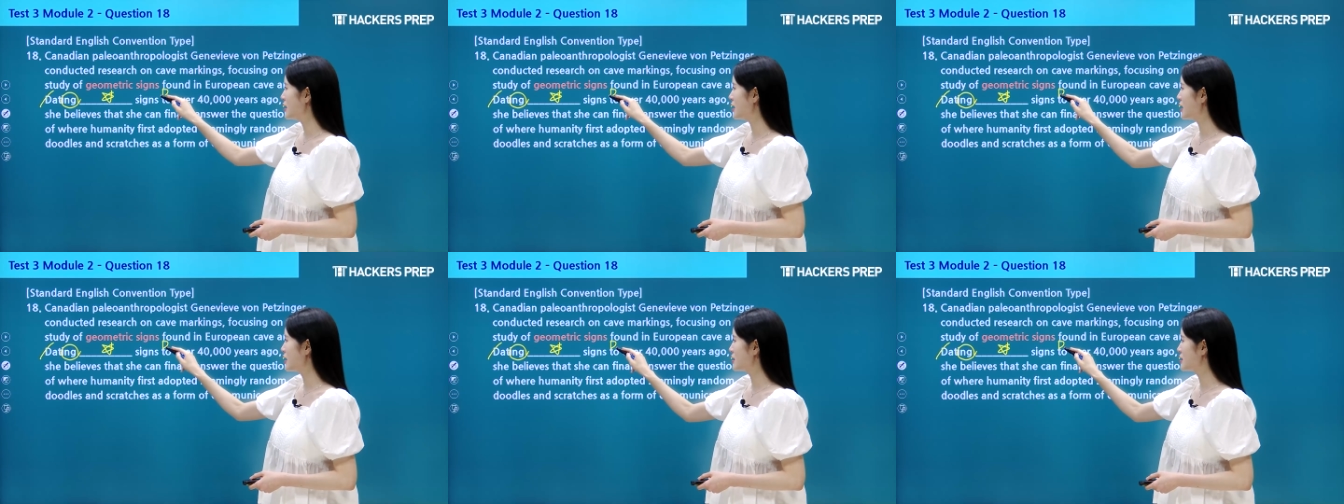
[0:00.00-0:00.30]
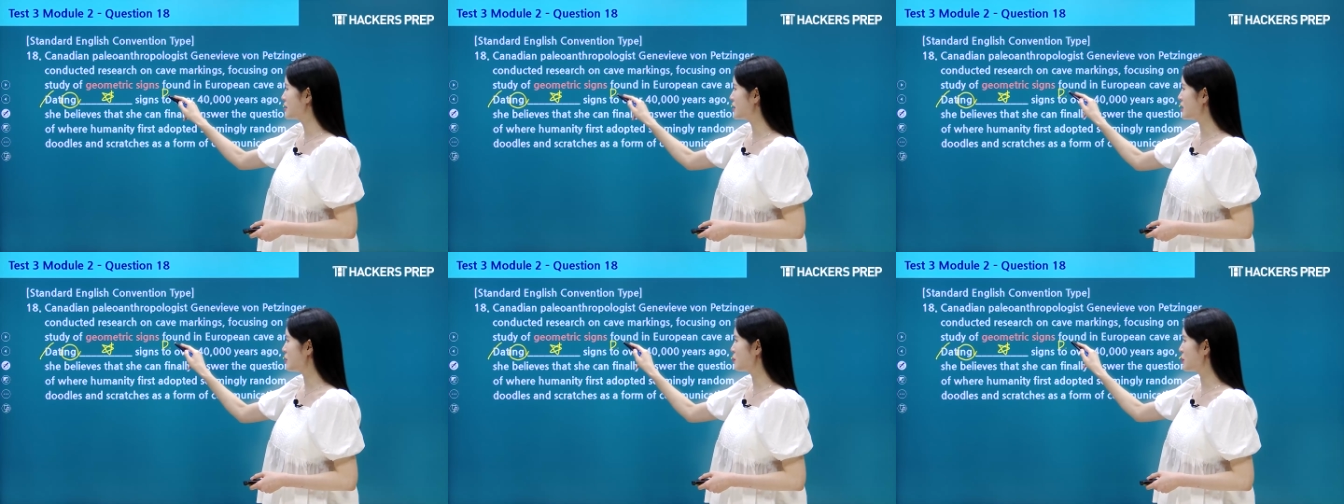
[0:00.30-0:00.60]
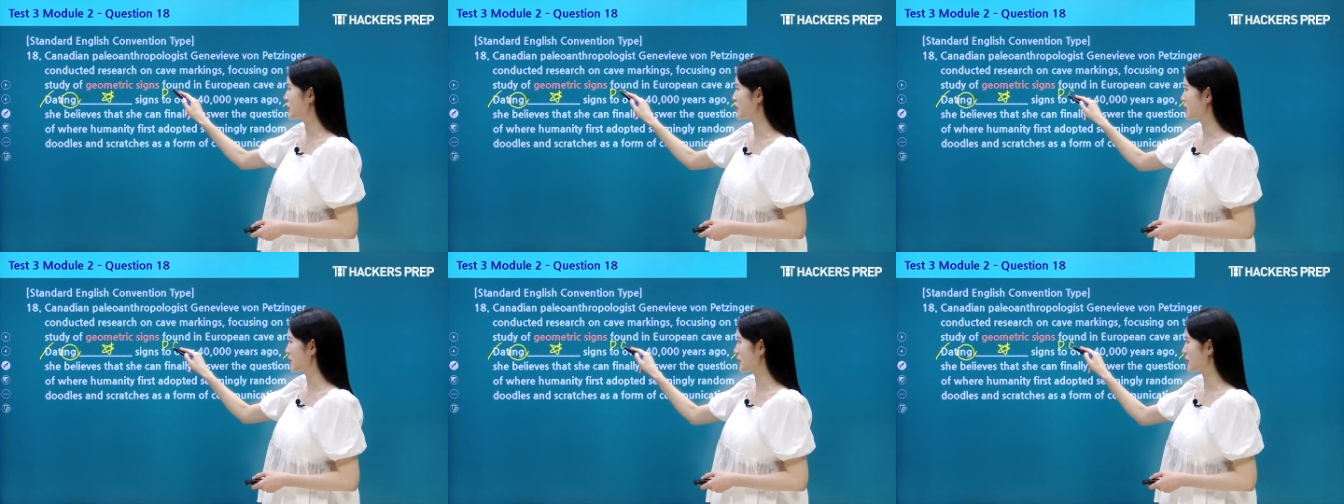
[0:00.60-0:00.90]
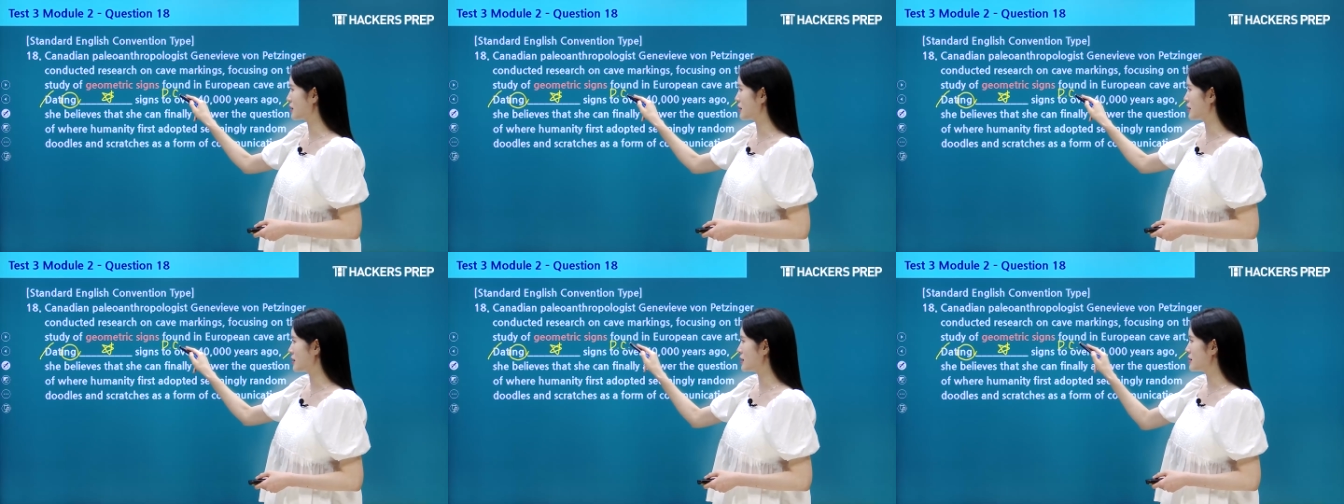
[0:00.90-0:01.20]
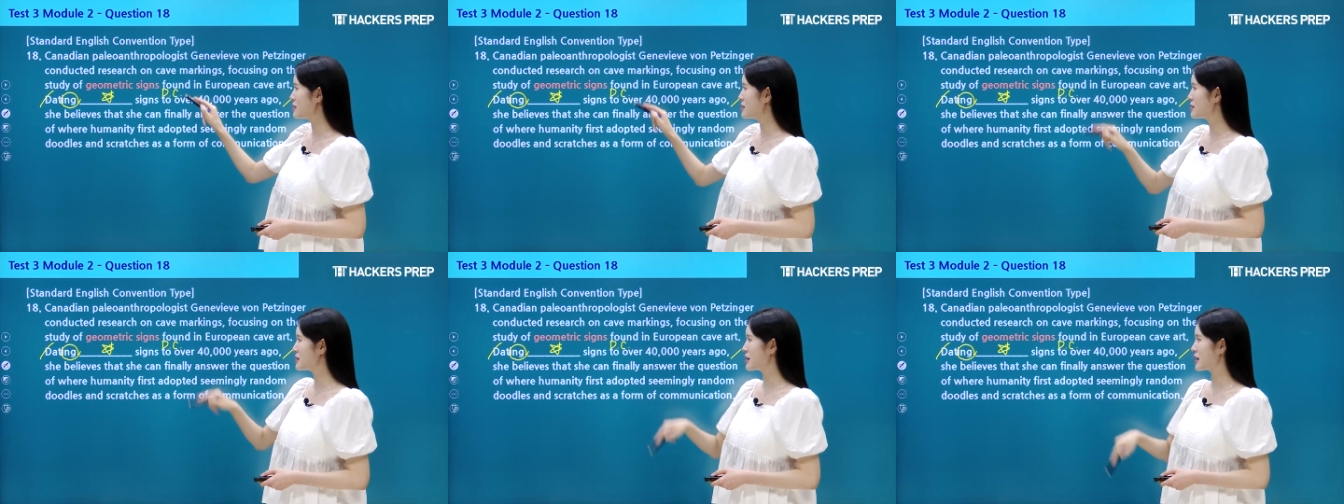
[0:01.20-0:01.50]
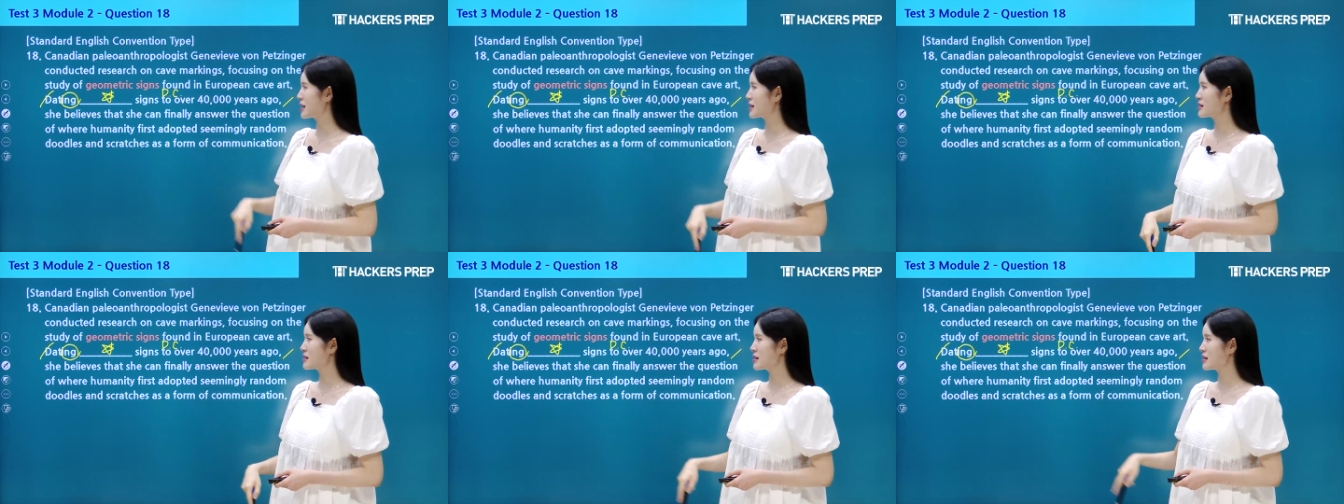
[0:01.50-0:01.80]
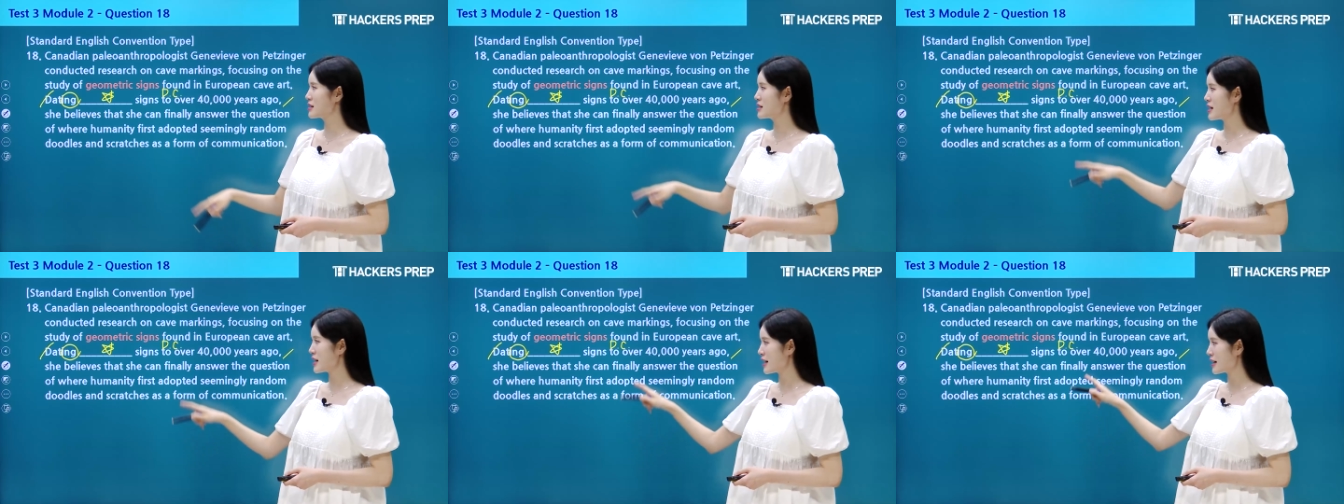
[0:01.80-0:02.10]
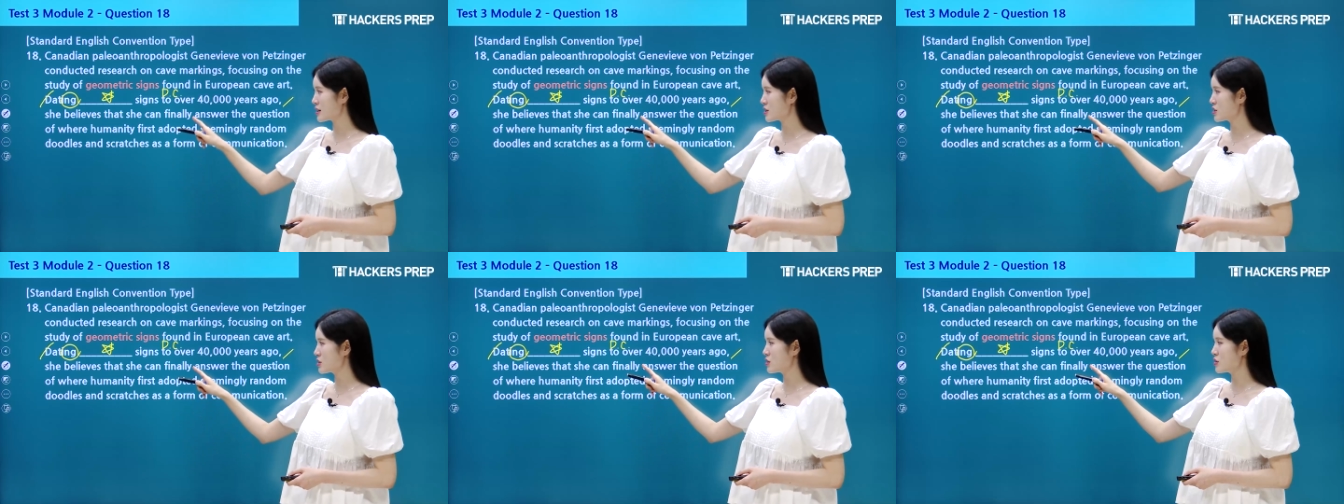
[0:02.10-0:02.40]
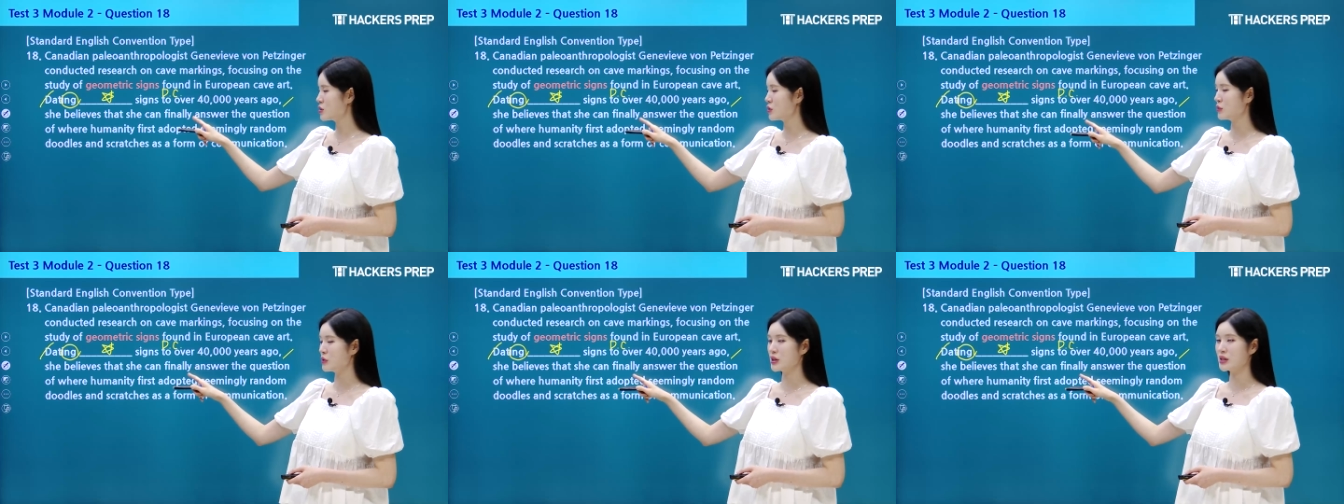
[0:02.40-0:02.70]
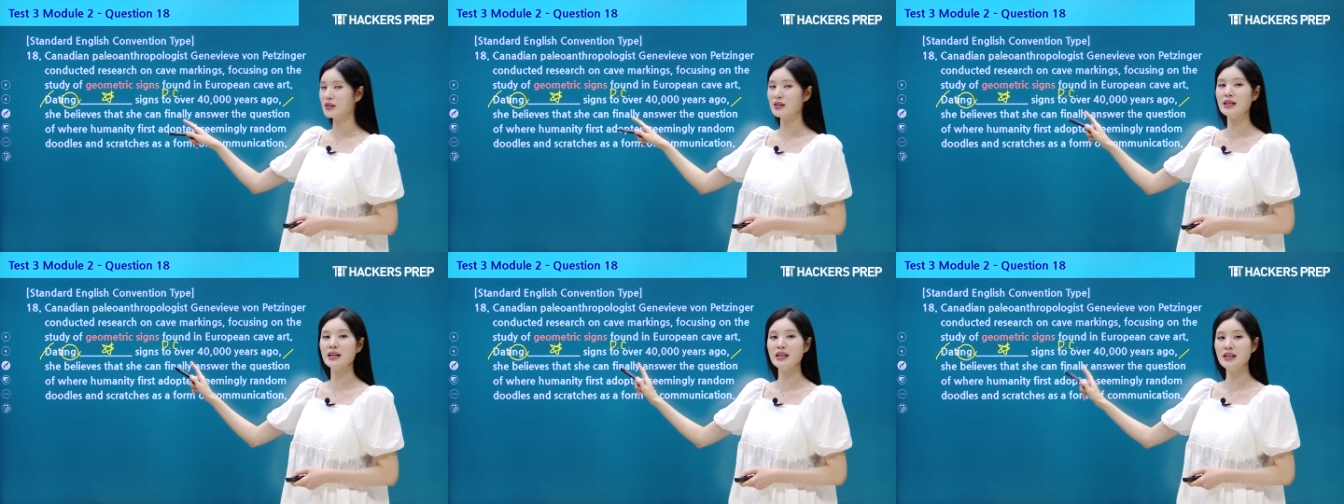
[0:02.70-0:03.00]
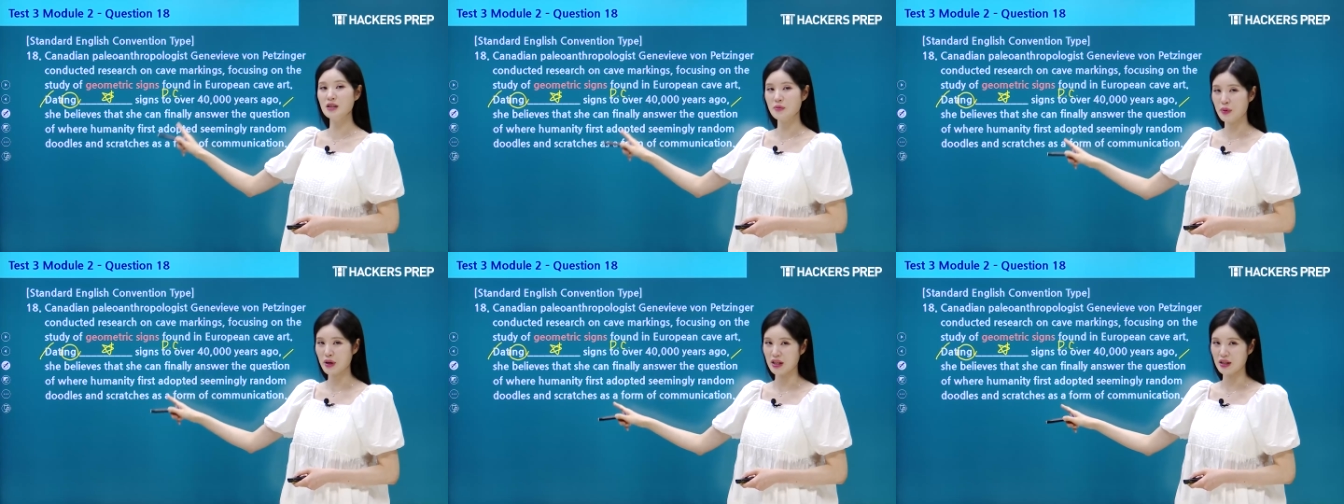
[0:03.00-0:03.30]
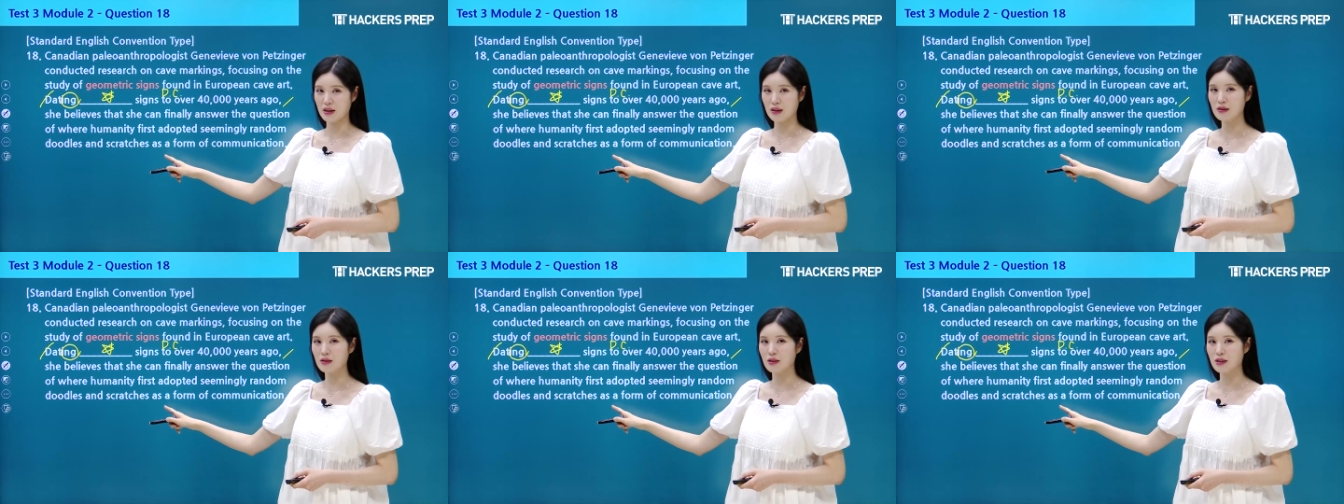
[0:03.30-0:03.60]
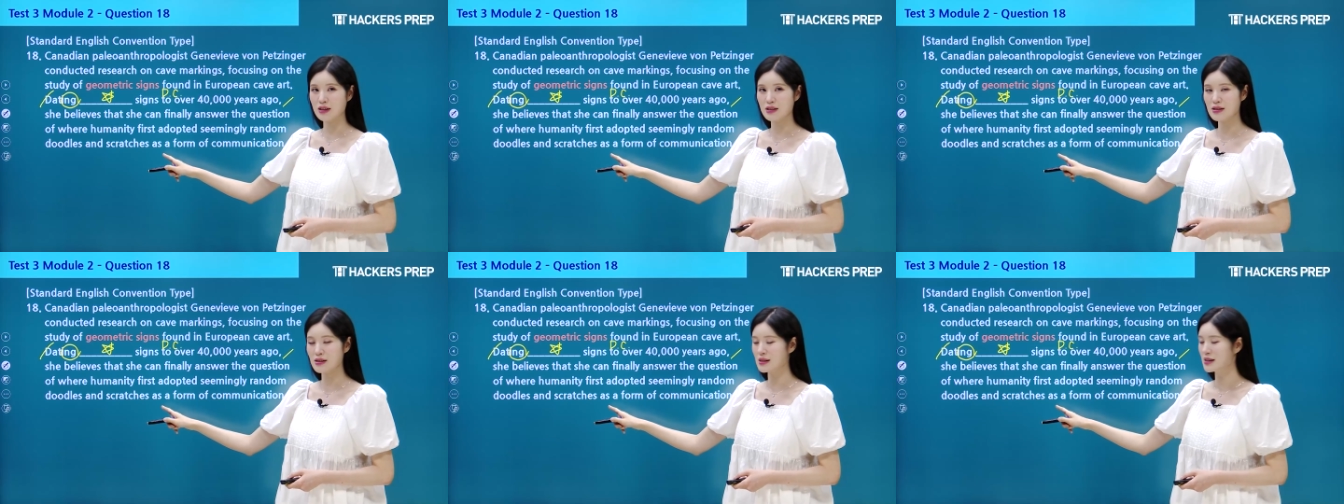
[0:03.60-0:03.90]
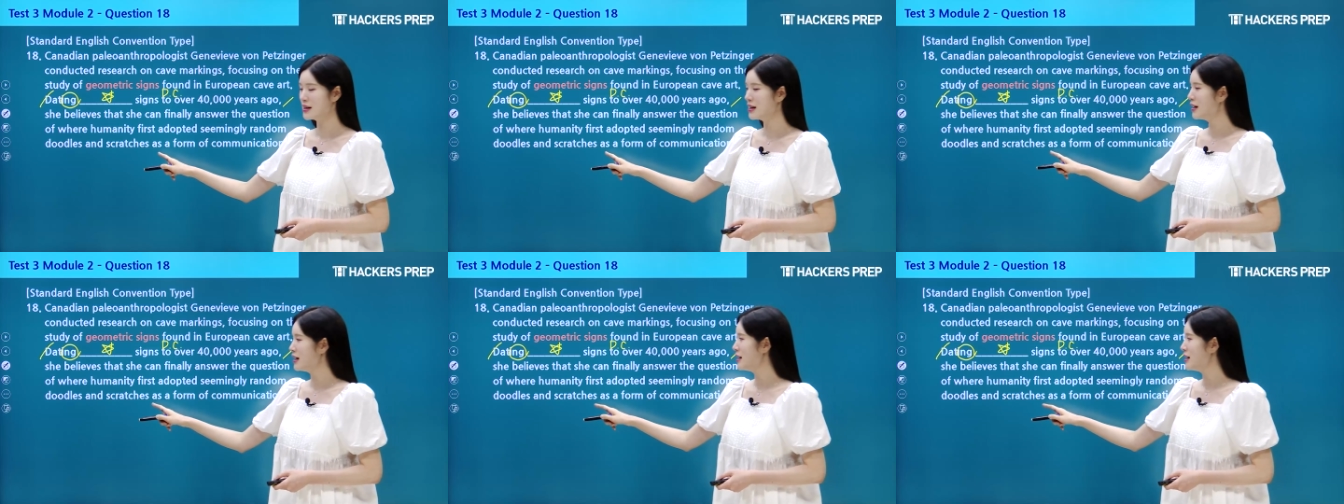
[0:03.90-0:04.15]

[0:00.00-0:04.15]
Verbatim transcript: a dependent clause that's attached to an independent clause.